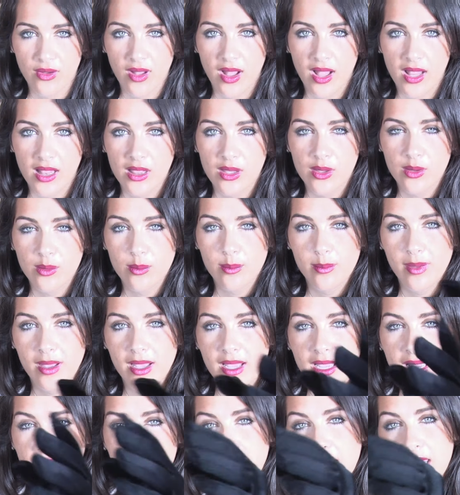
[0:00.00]
Follow
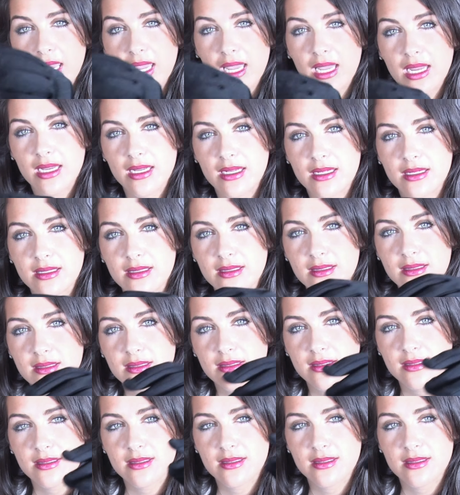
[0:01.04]
my
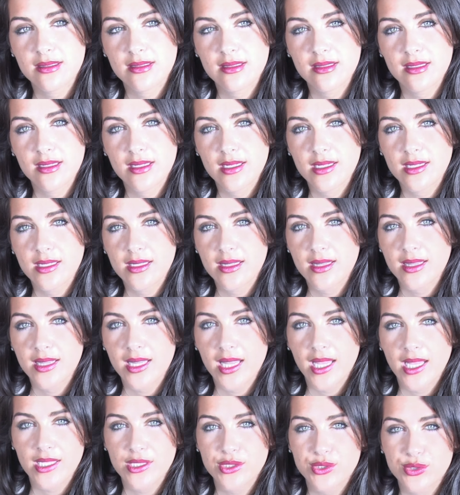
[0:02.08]
hands.
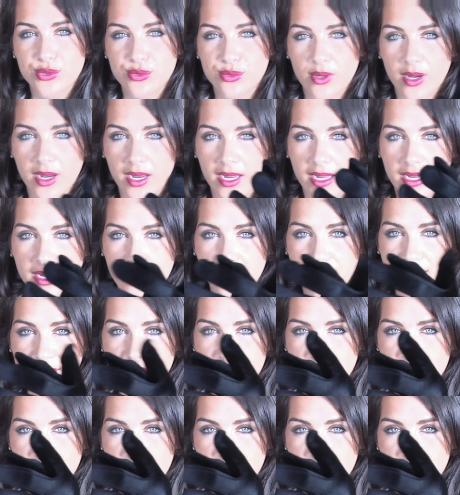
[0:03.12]
That's right.